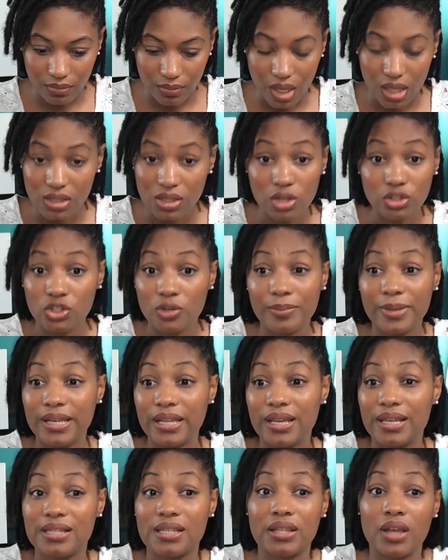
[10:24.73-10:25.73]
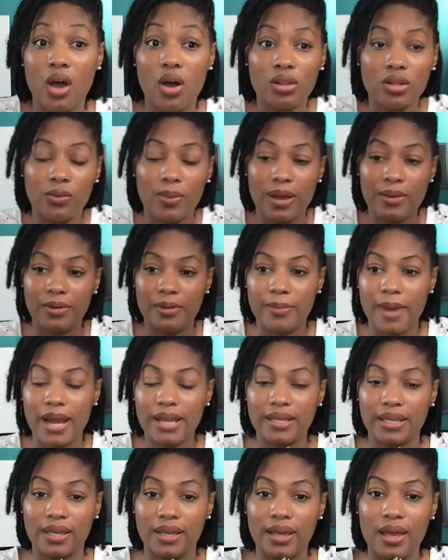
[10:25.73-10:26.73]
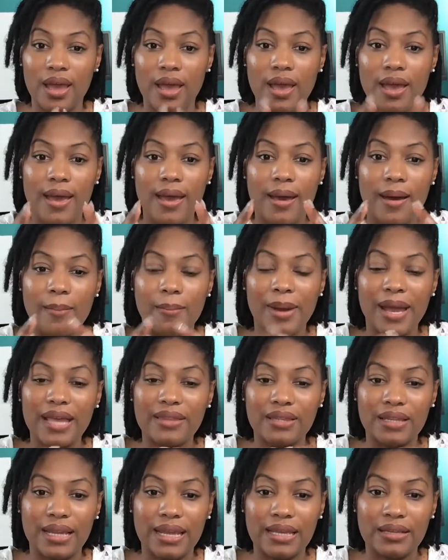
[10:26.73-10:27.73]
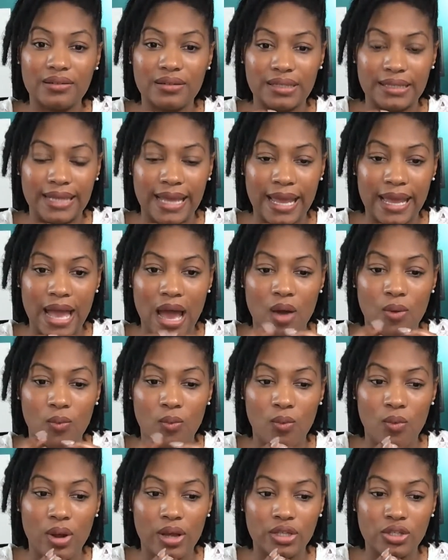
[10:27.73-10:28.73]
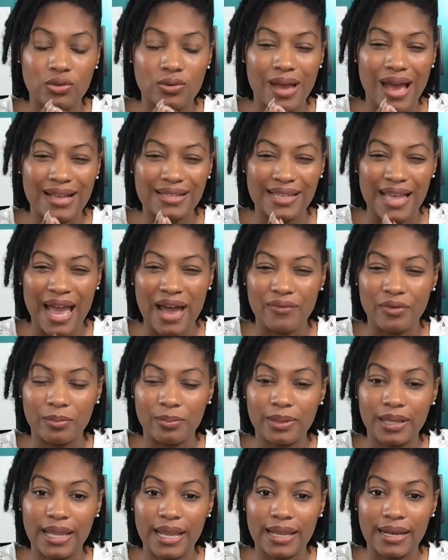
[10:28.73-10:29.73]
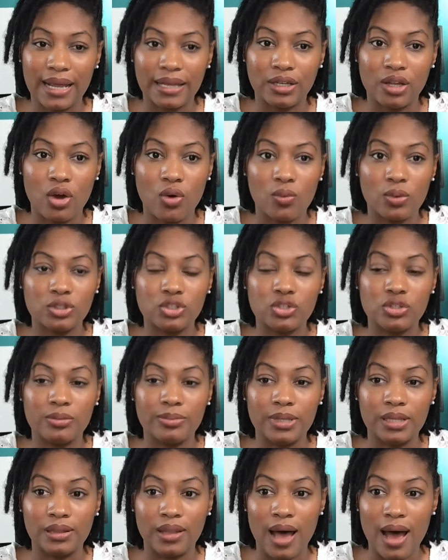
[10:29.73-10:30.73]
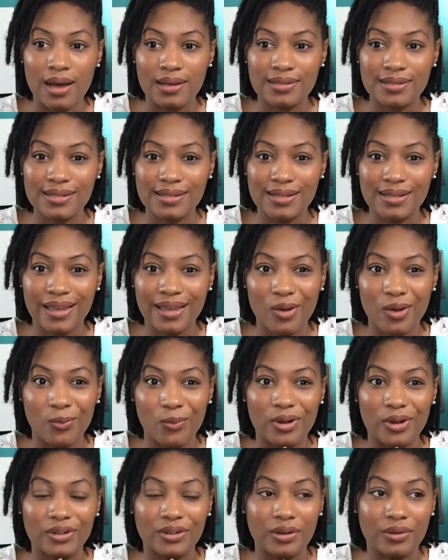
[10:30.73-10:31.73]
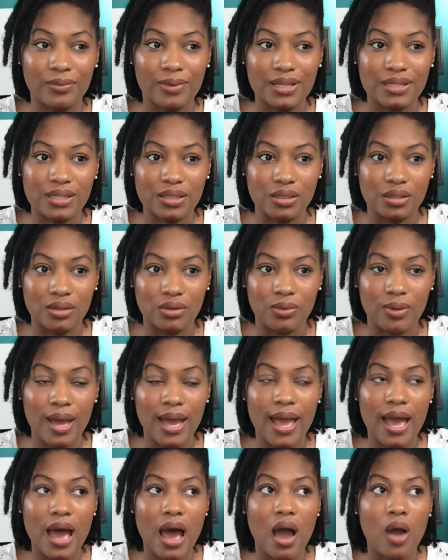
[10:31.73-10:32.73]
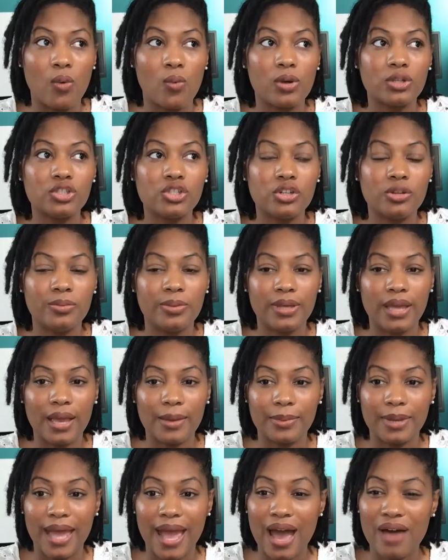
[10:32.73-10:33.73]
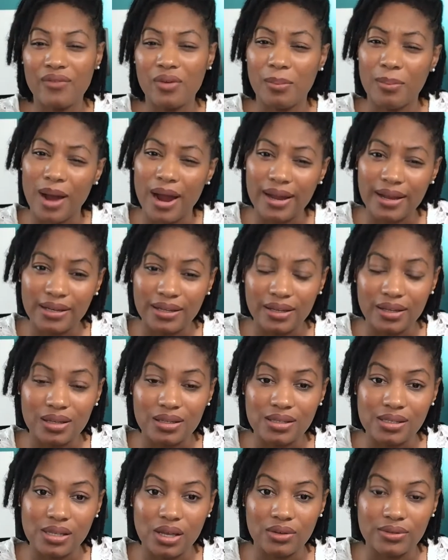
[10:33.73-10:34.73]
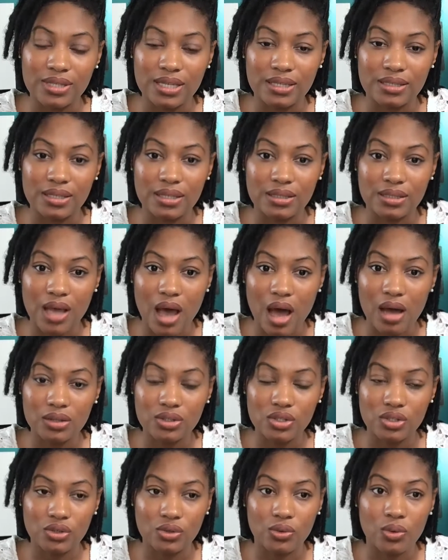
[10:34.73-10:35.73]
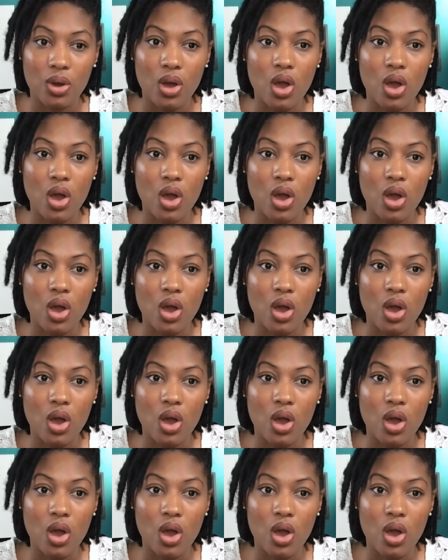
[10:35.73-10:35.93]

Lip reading: Social media isn't the only way we market. But at the end of the day, I want you guys to have a plan. I don't want you to be lost and wondering what to do. I want you to be able to have a marketing consultant to talk to